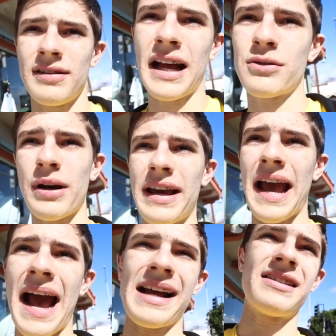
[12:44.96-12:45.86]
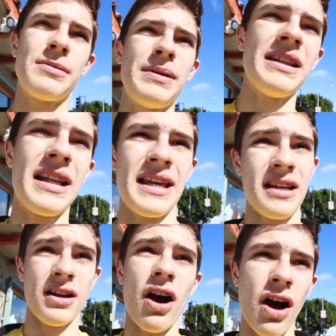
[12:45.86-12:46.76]
that's why it had to be like
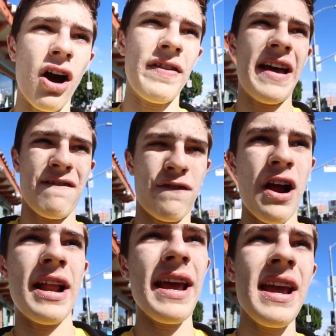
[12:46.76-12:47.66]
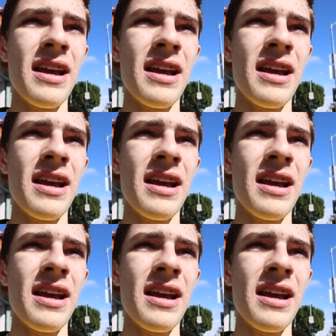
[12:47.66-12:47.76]
on that Friday